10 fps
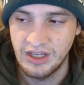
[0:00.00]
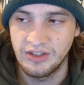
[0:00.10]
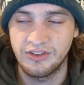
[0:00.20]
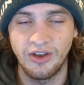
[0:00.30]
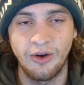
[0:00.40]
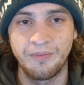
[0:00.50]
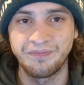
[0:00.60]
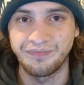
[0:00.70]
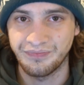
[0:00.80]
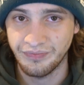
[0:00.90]
So
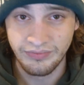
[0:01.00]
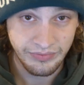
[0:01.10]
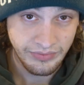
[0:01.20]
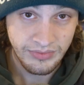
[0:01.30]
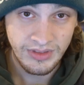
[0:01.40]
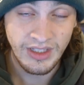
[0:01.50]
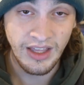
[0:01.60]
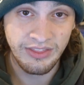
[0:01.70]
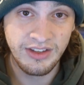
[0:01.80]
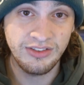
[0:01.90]

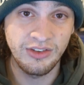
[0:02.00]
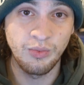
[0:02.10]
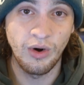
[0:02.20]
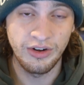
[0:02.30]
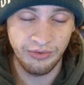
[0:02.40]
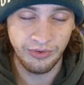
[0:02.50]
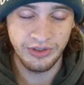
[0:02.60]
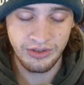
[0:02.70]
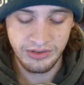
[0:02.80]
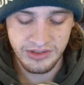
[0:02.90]
this is wonderful
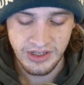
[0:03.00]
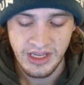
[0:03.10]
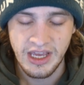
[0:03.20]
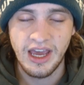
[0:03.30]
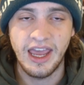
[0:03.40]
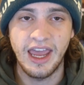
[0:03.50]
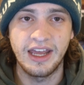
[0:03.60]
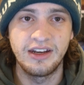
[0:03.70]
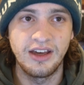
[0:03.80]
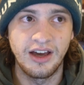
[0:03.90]
news.
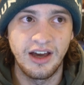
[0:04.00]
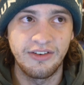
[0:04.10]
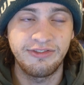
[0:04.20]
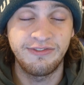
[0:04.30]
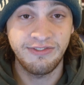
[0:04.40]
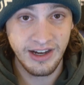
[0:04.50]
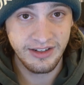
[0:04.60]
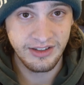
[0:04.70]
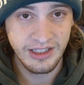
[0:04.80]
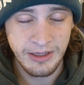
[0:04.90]
And
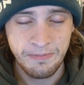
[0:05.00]
finally,